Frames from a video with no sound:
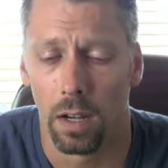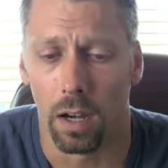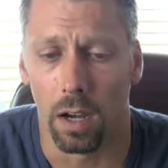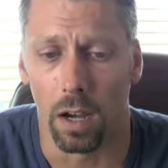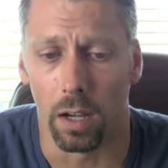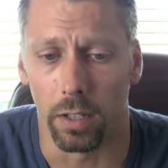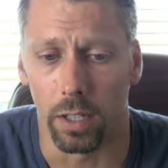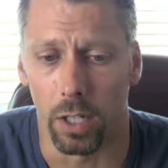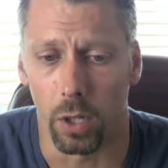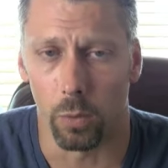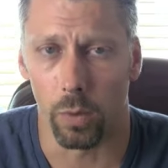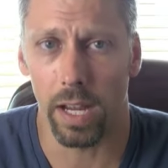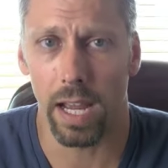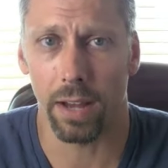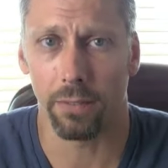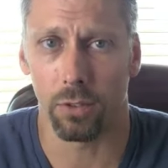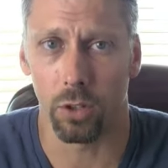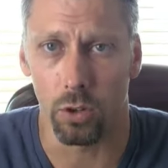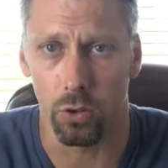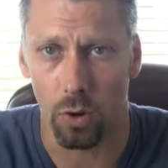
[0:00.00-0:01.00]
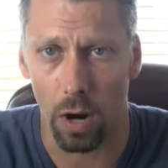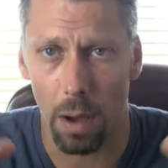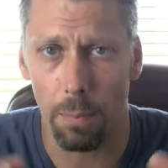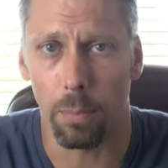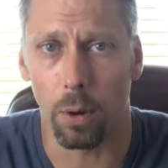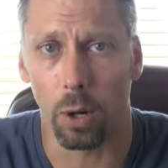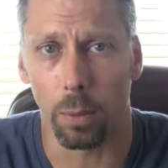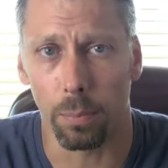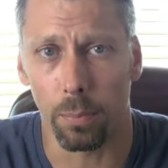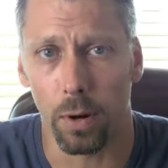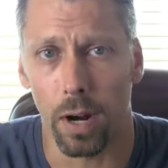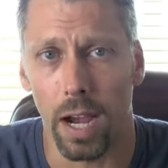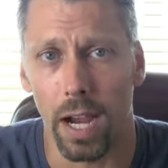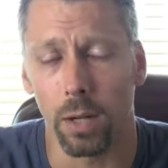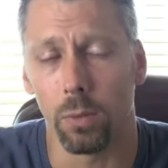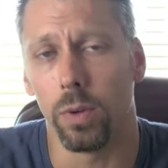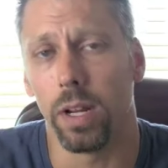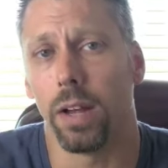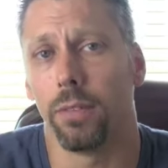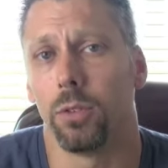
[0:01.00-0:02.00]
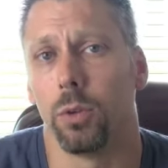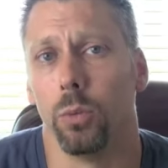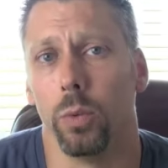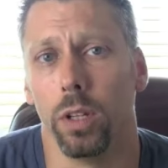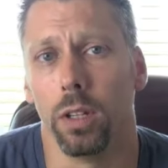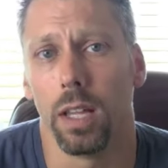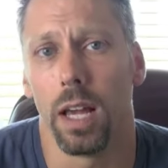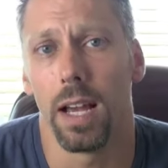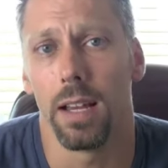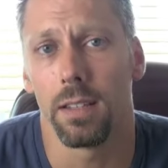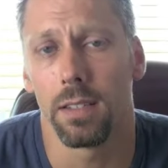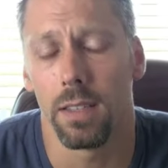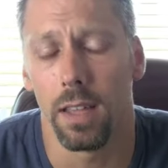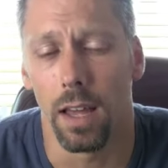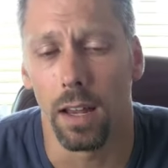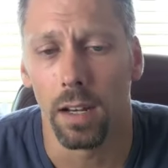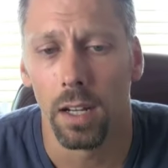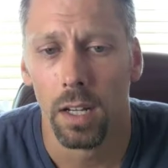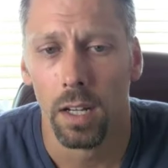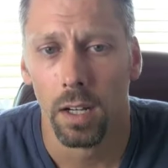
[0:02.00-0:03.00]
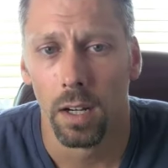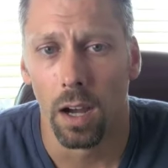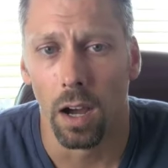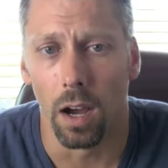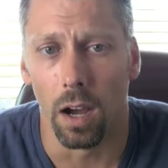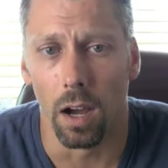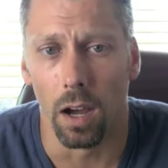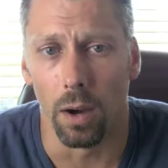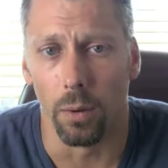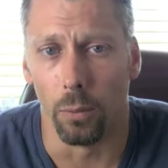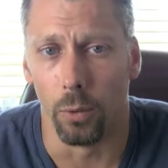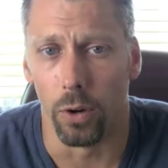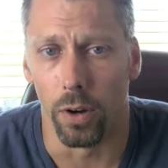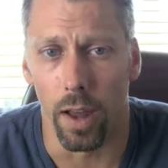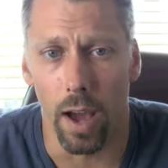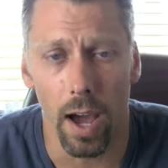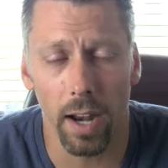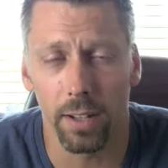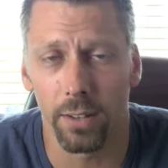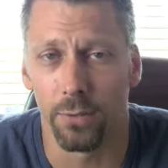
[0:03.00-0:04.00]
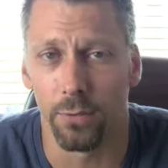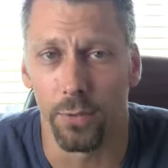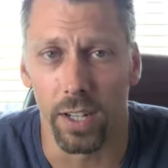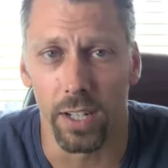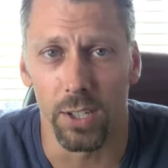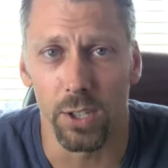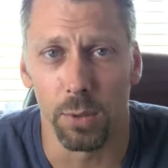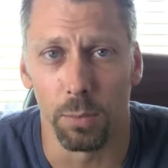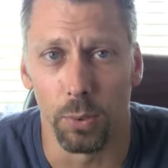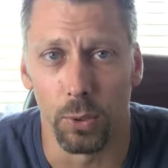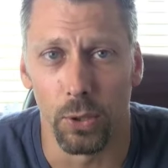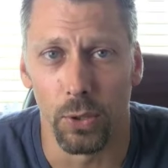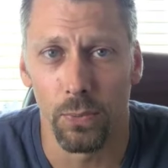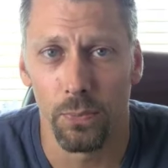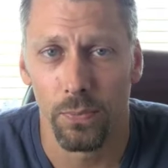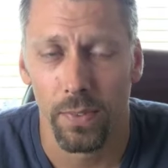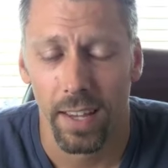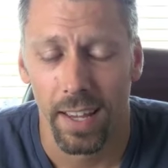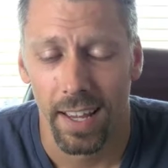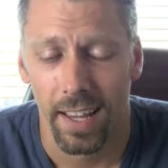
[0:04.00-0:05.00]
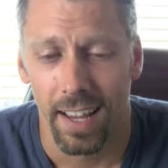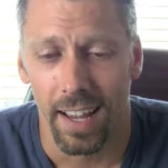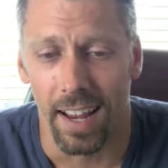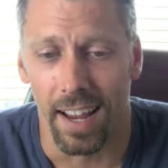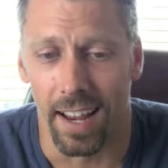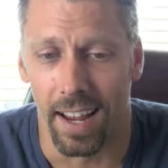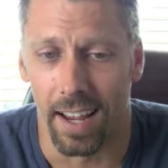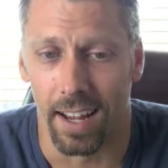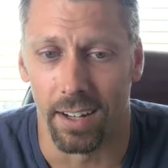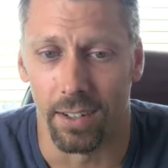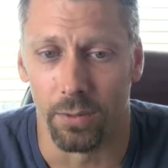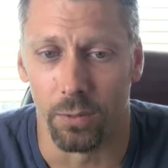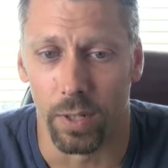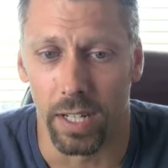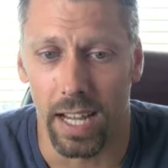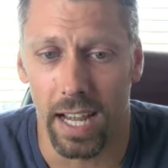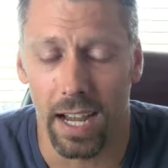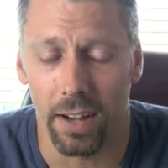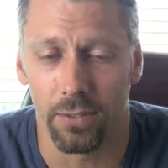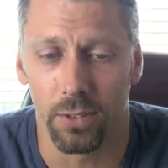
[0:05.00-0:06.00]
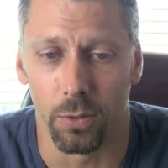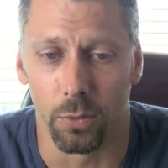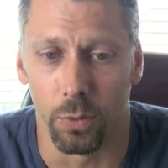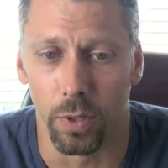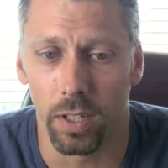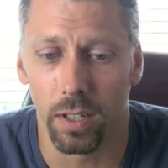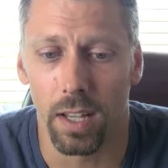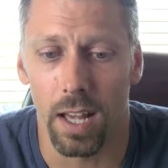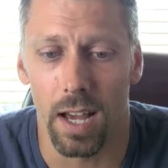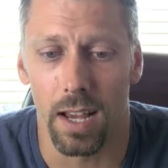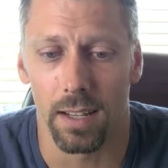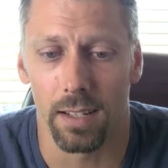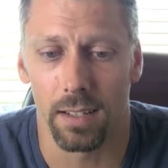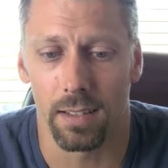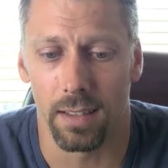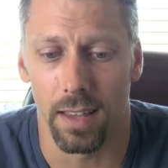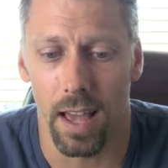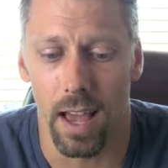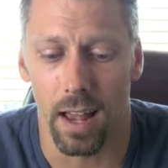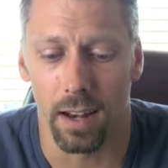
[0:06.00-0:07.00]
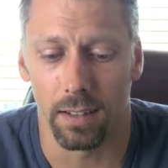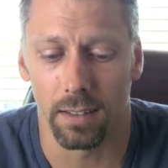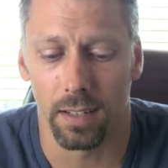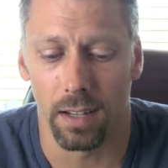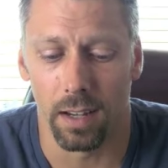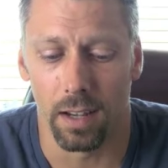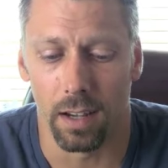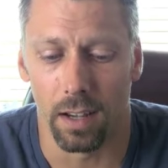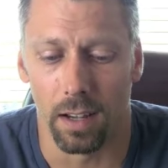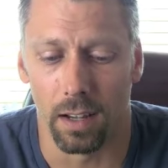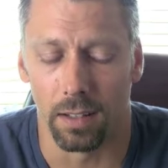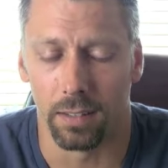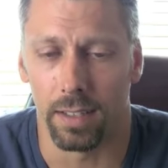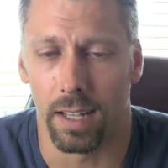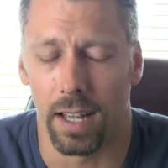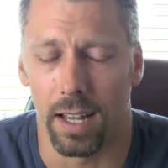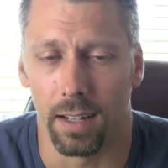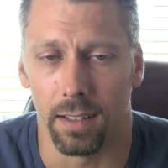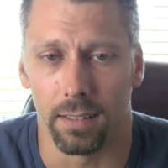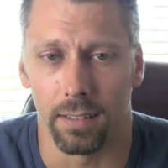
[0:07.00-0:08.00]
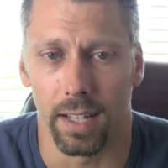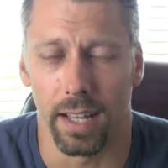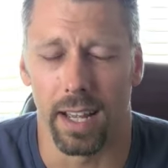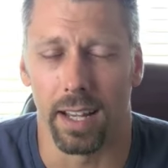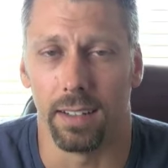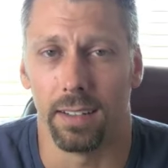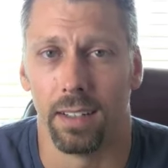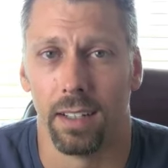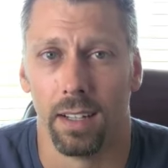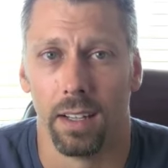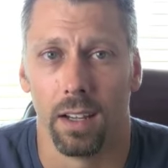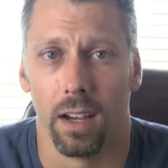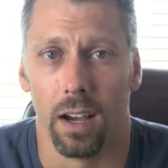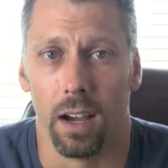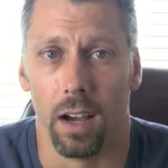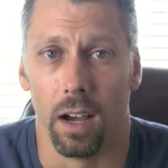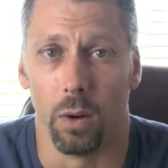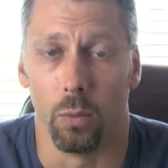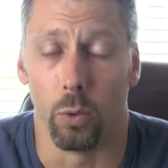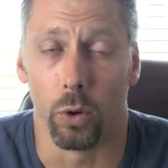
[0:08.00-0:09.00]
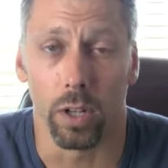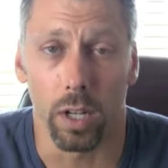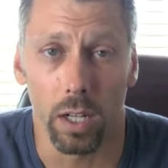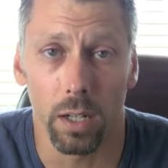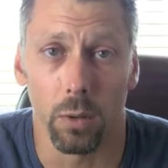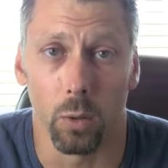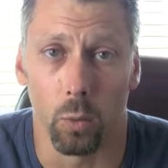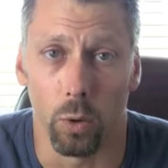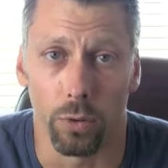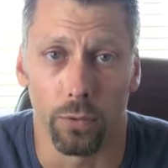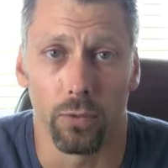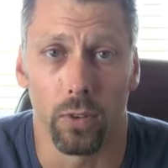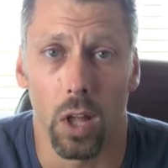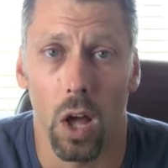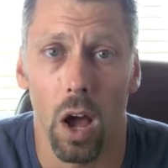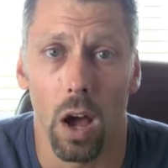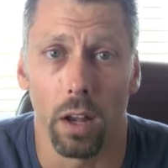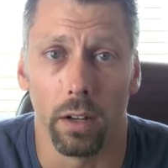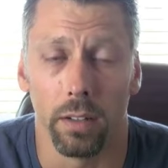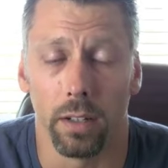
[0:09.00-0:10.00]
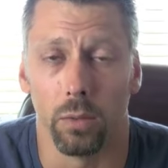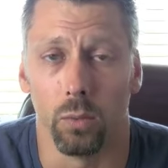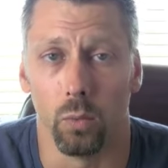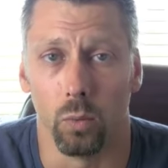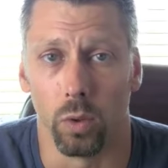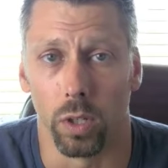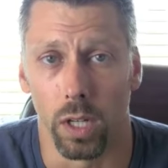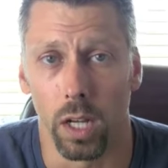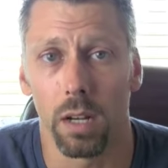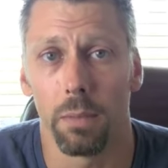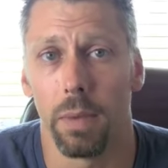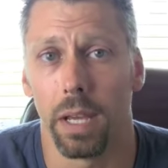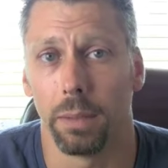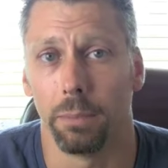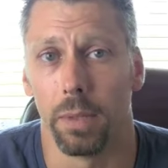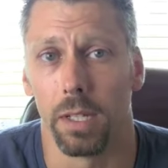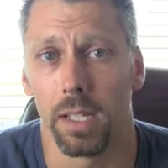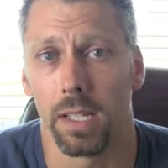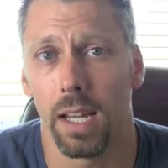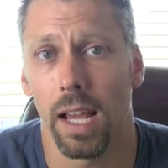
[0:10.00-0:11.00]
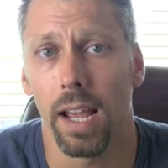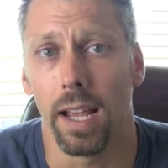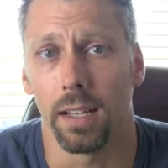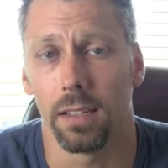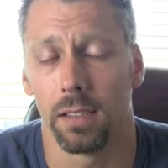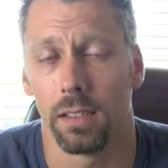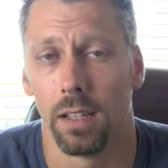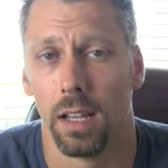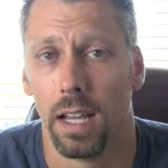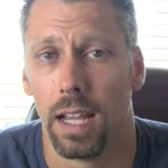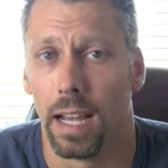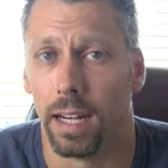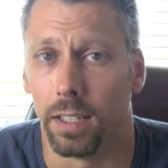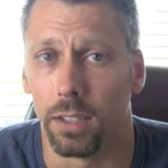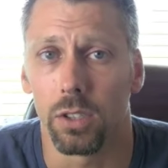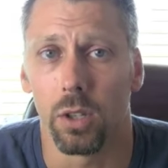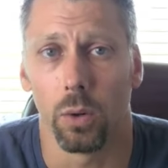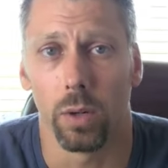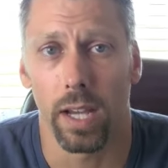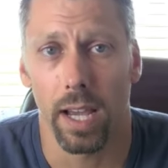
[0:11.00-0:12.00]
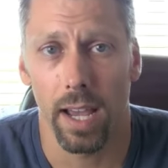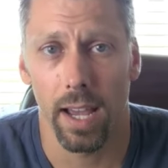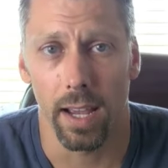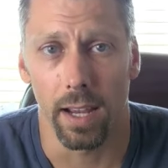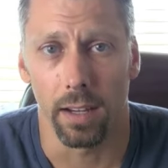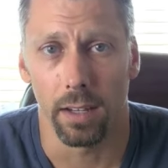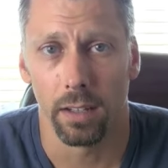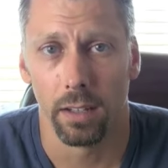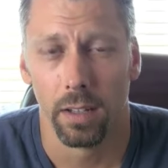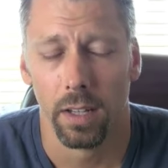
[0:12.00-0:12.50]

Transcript: Uh, you know, we have to drop our pride. We have to realize that uh, we're not invincible, and we have to realize that uh, that that uh, we're gonna we're flawed and we're gonna make mistakes, and it's okay.